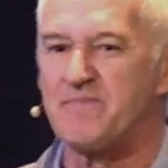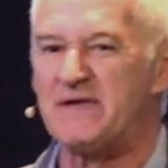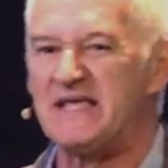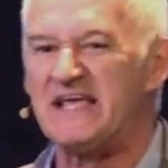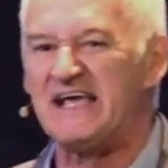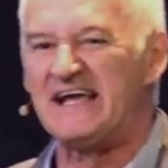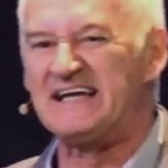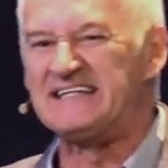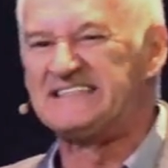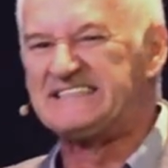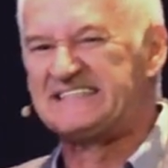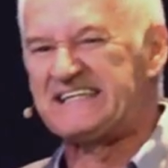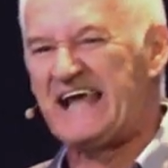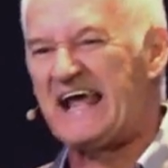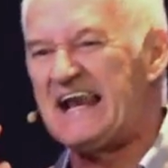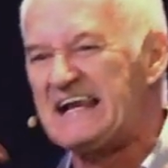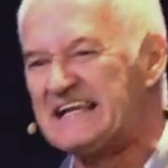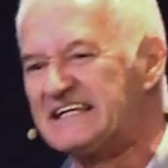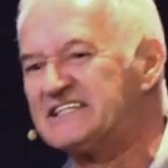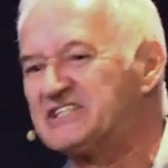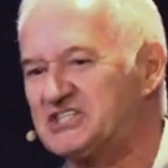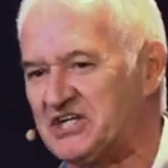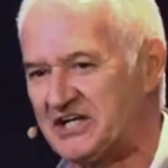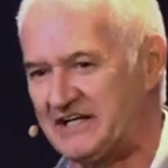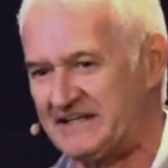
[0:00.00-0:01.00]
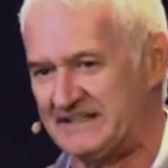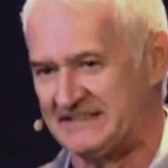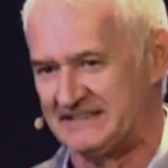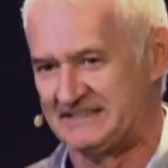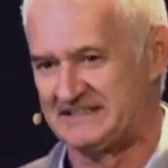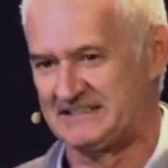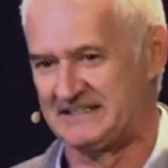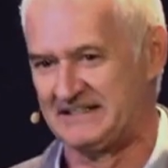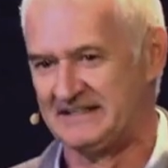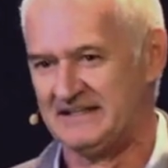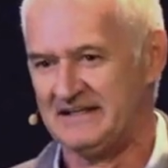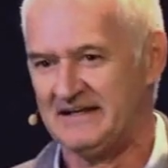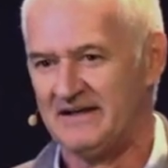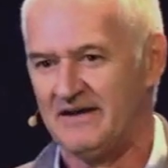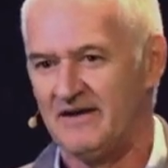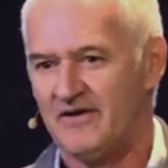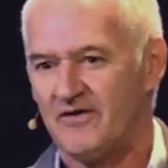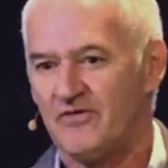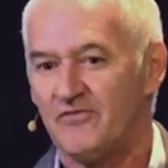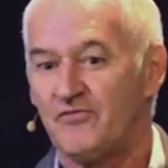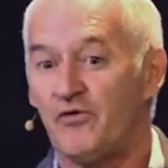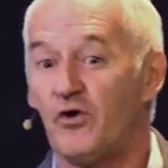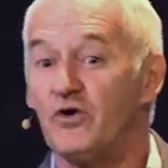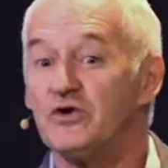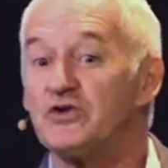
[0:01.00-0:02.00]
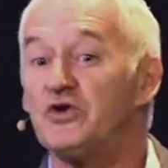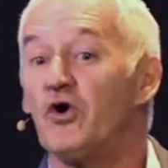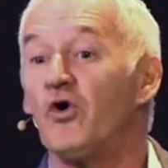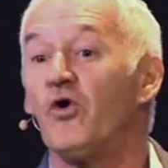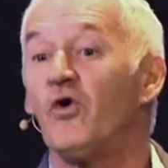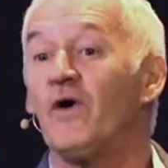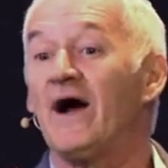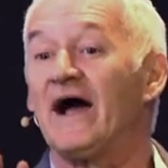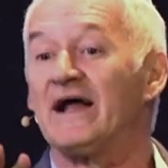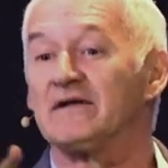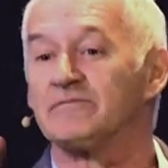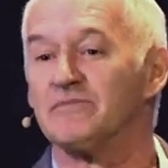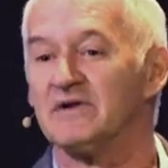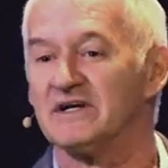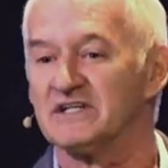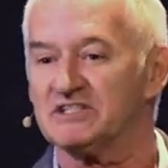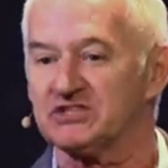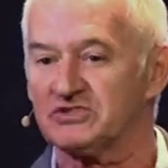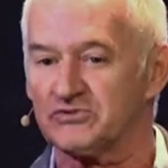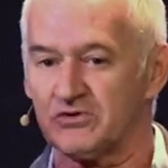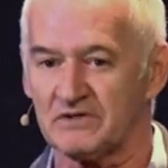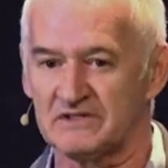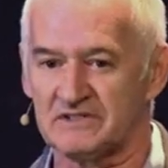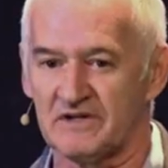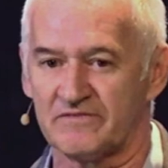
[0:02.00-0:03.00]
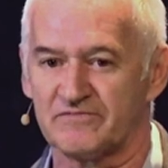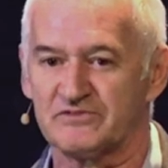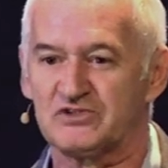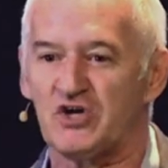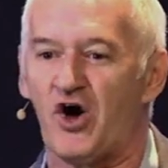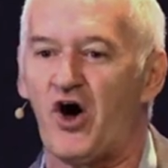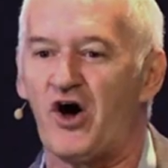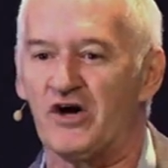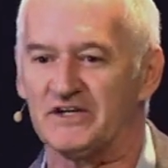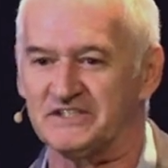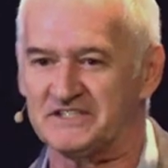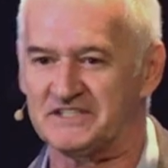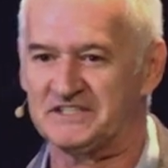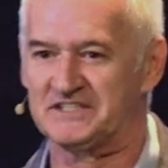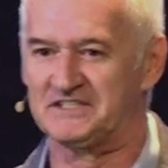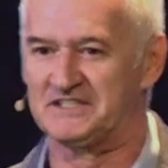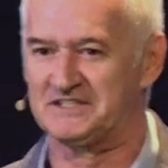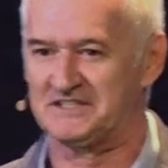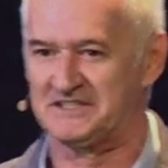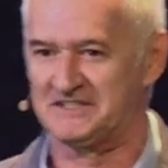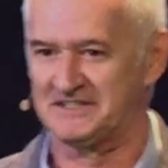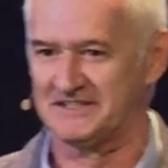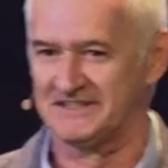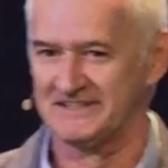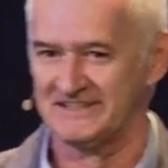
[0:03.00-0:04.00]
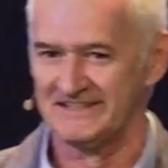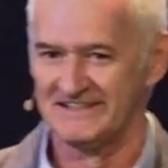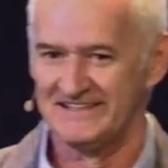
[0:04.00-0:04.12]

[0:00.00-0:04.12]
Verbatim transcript: be intelligent for your administrative tasks.